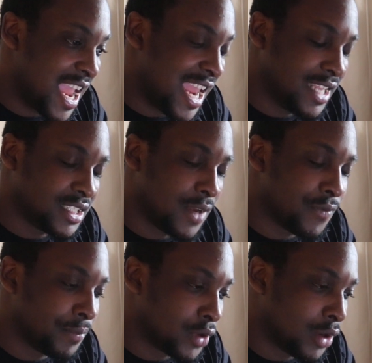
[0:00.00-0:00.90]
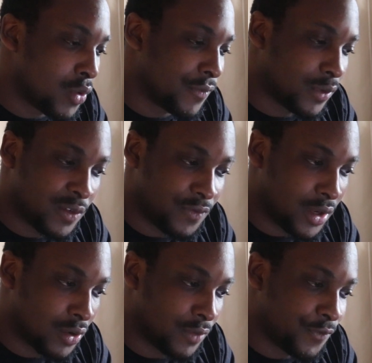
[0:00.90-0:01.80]
18 from 31 from the
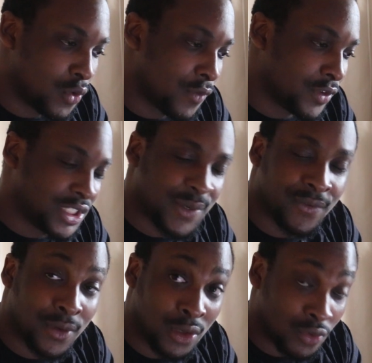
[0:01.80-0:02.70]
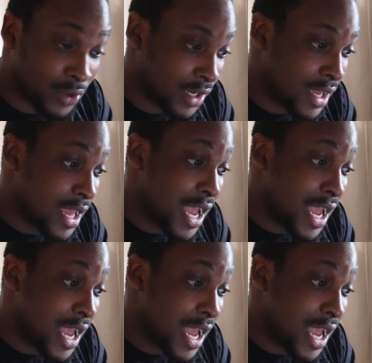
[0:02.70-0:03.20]
field, 4 for 7 from the 3,